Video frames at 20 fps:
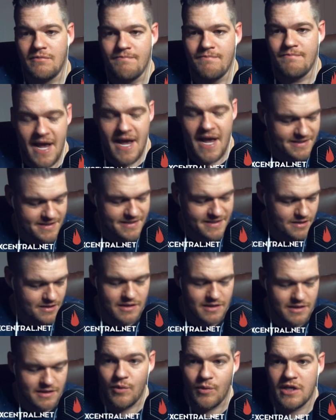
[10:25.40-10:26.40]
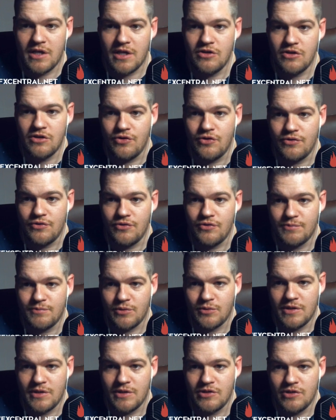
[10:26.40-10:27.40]
mask that we can use
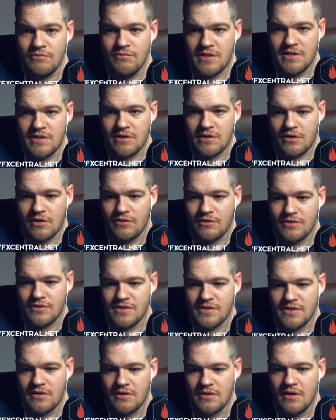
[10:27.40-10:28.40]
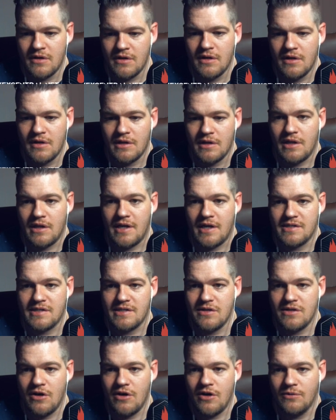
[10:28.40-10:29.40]
between two materials like
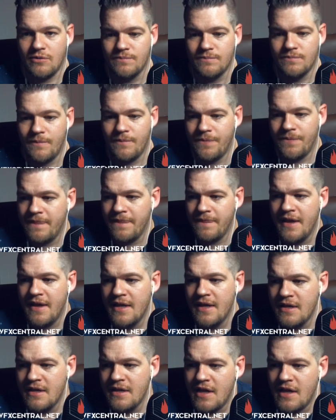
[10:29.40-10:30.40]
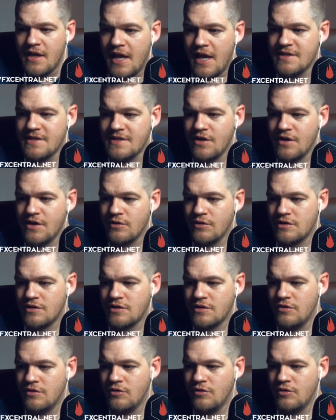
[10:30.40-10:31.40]
so. And so
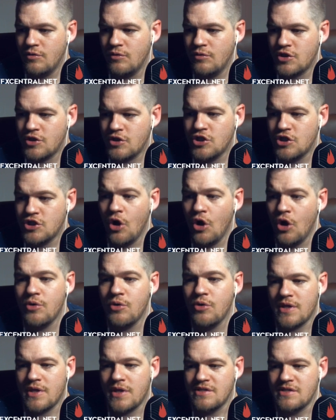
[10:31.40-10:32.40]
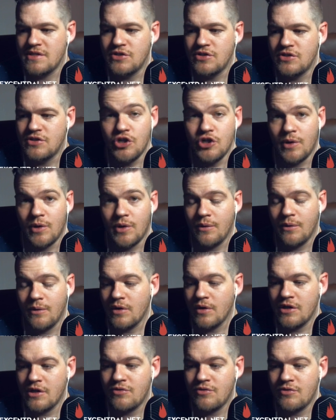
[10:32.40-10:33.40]
to show you what this is doing,
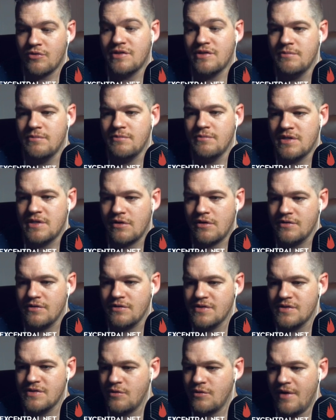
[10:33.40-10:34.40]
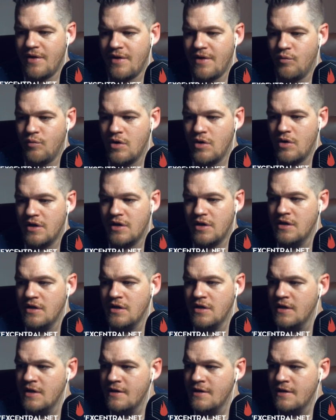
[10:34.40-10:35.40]
we're going to create two materials. So we have one,
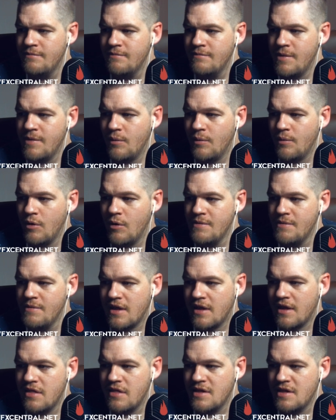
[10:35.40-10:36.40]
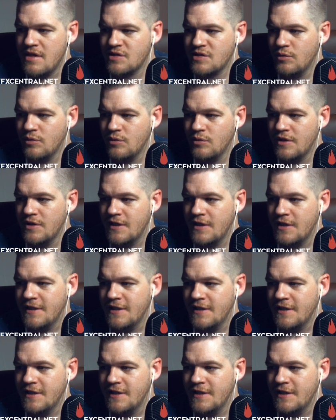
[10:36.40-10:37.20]
maybe we'll make this one